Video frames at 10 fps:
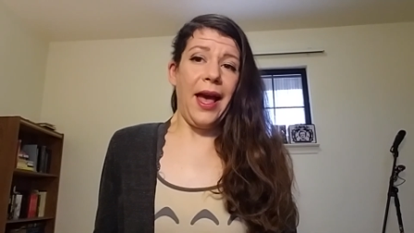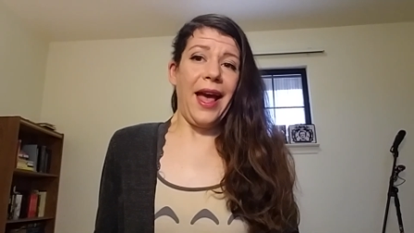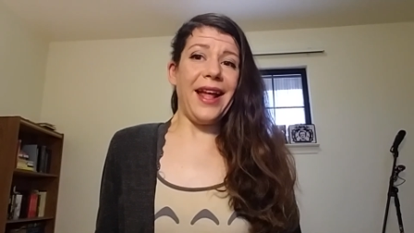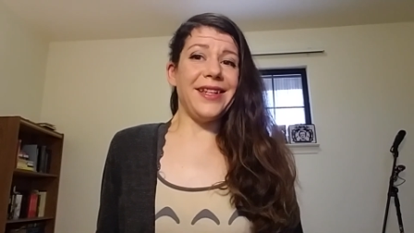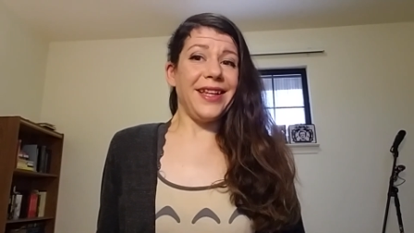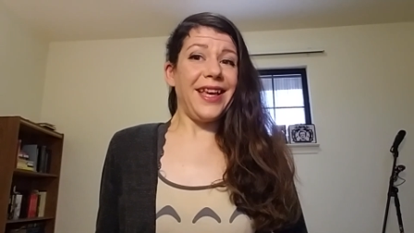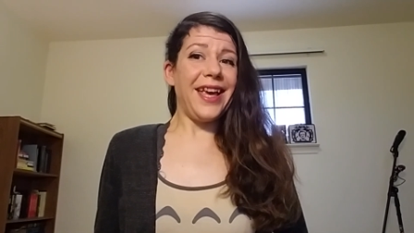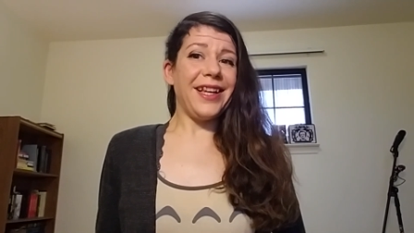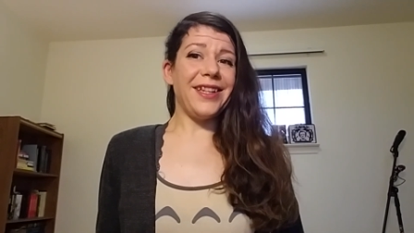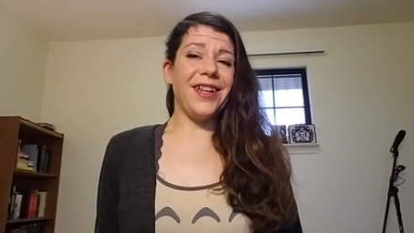And to
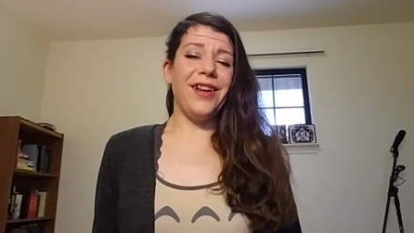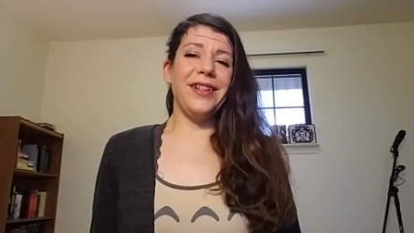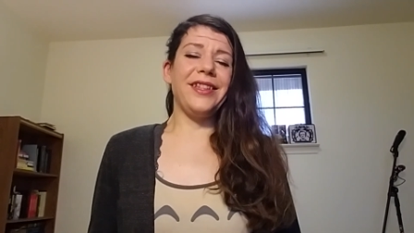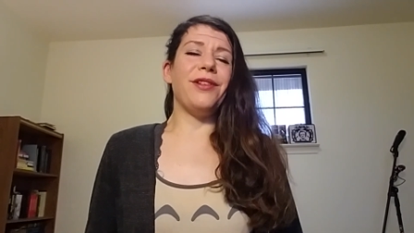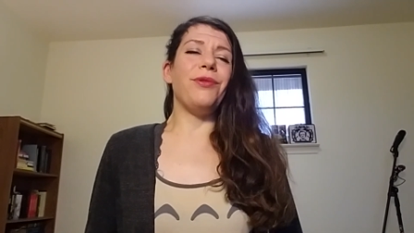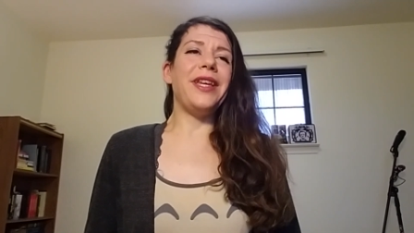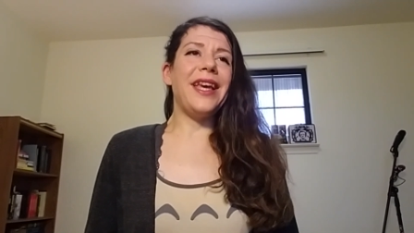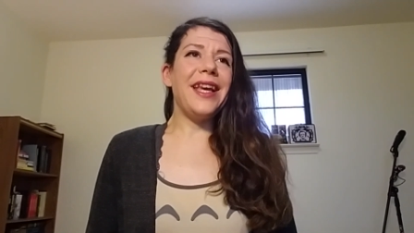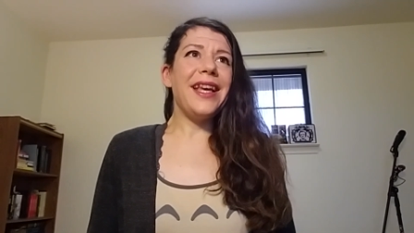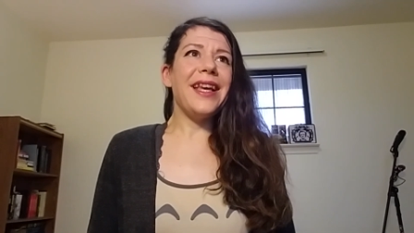kick
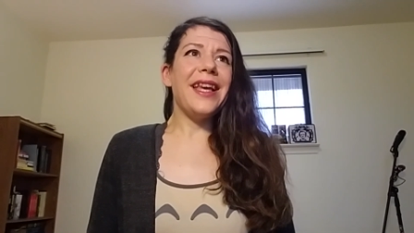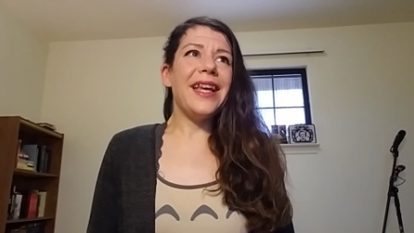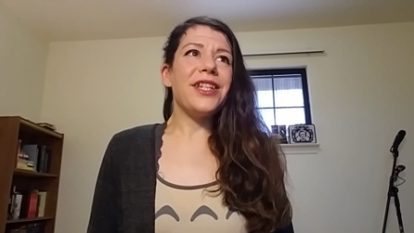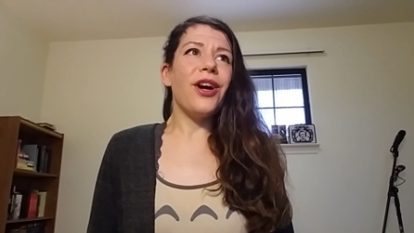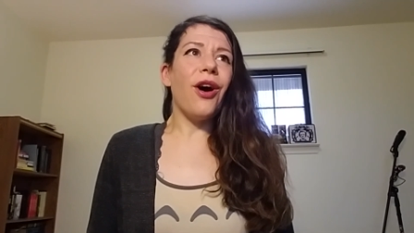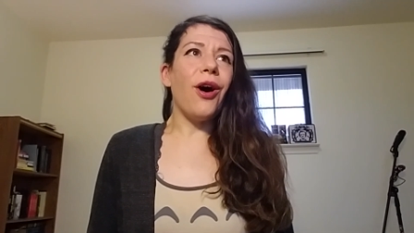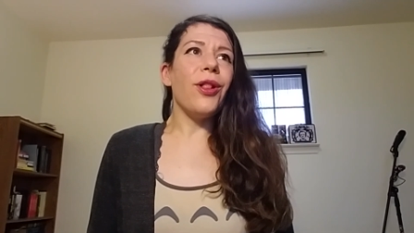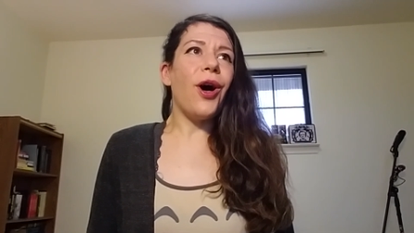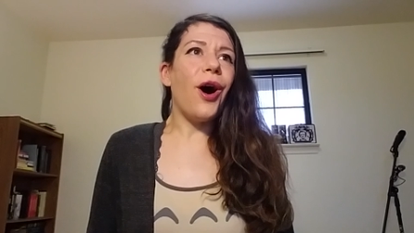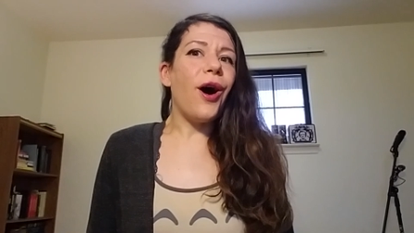it
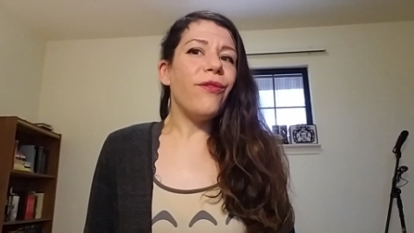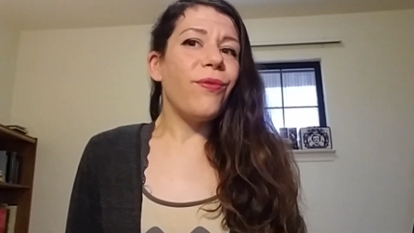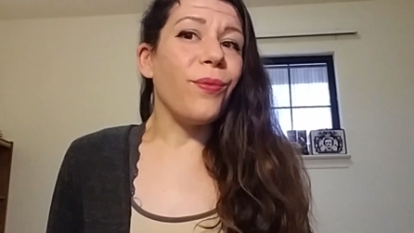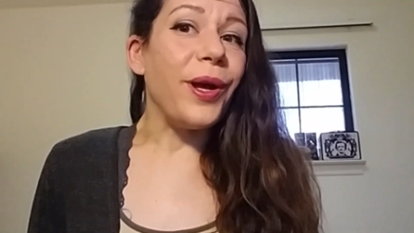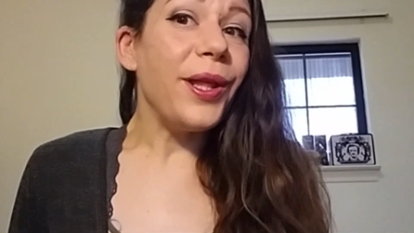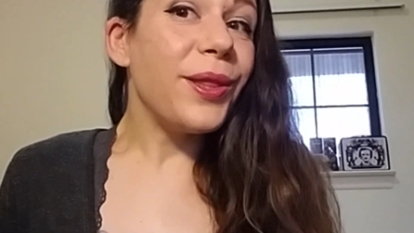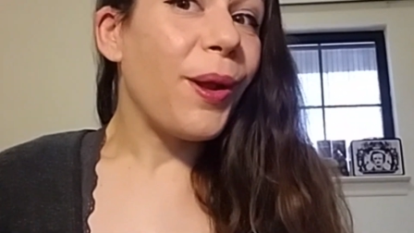all off with,